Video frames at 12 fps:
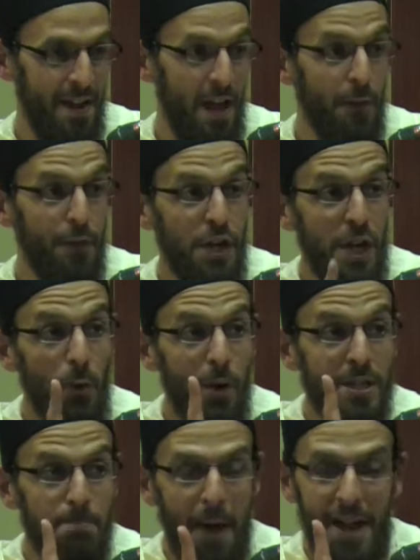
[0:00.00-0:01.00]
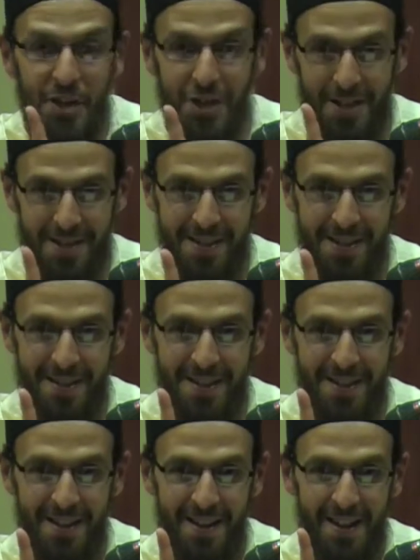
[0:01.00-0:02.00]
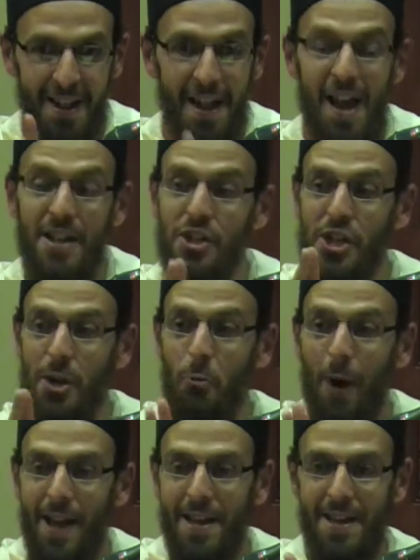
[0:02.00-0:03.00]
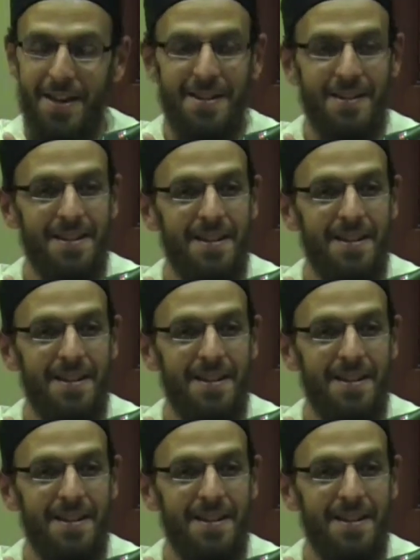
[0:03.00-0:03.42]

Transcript: if she was patient and she waited,